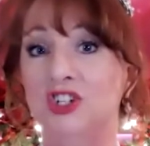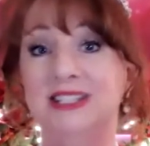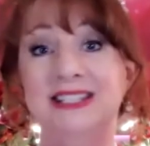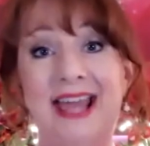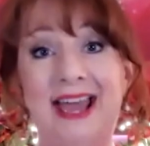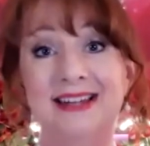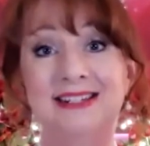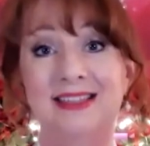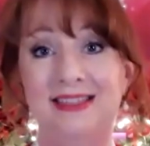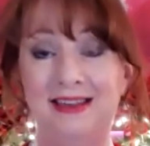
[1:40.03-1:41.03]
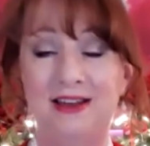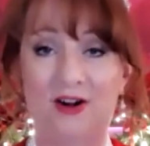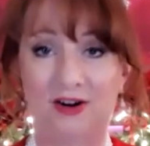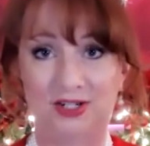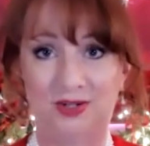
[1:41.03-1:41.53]
It's at the
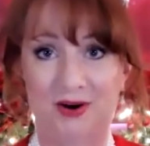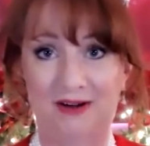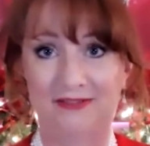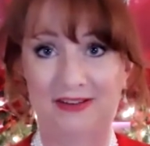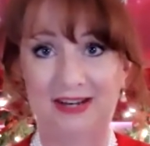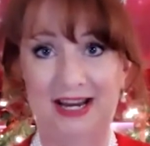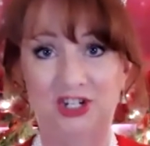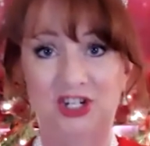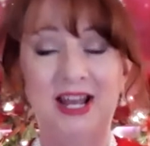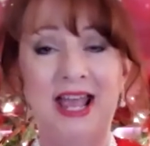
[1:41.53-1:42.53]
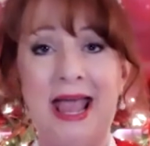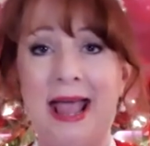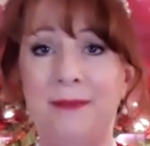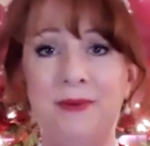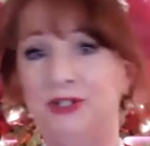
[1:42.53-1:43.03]
Heart to Heart Foundation
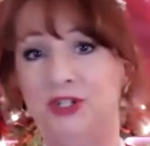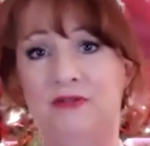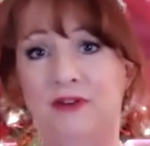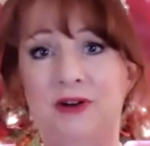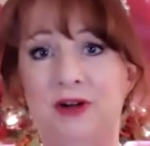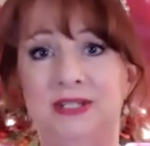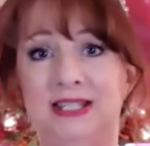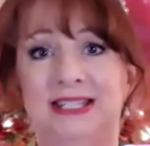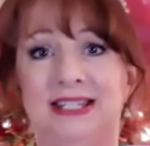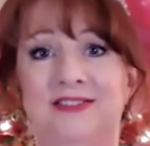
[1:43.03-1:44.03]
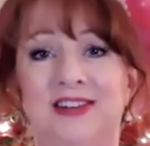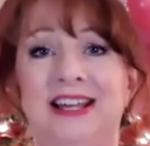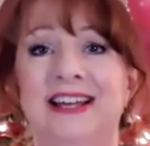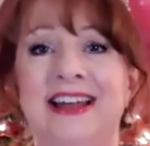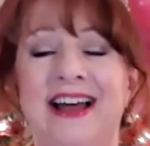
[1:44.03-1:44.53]
and post your photos this evening.